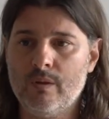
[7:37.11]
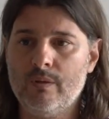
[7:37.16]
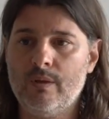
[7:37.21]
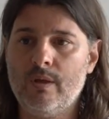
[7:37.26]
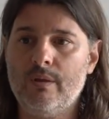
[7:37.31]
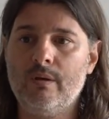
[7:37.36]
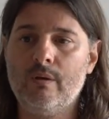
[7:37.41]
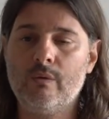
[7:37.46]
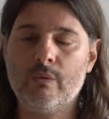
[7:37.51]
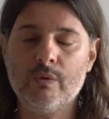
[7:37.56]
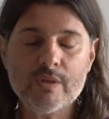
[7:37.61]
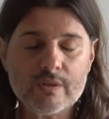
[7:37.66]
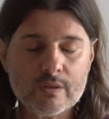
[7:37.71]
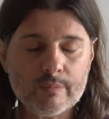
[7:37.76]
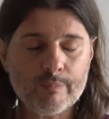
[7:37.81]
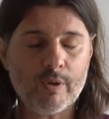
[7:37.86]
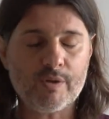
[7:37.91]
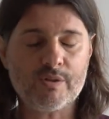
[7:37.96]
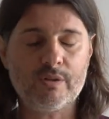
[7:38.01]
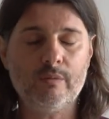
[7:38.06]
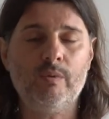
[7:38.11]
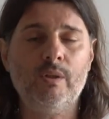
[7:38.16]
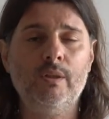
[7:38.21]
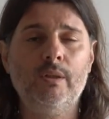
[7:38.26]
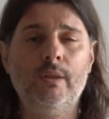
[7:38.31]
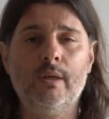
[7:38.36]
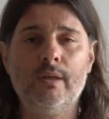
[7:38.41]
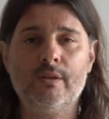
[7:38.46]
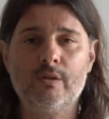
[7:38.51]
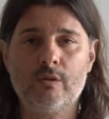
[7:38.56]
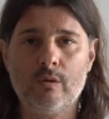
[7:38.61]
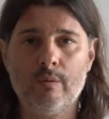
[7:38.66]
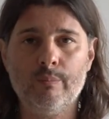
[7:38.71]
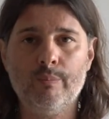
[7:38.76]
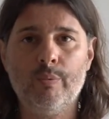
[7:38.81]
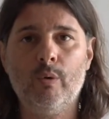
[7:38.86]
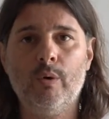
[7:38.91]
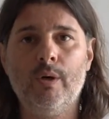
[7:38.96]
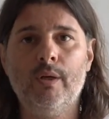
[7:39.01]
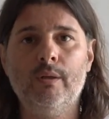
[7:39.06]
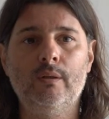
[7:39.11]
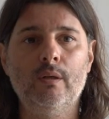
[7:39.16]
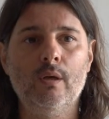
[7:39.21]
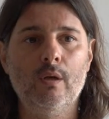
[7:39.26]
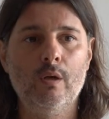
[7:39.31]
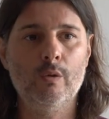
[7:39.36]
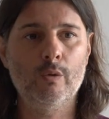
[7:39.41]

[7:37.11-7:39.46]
that there is the possibility that at some point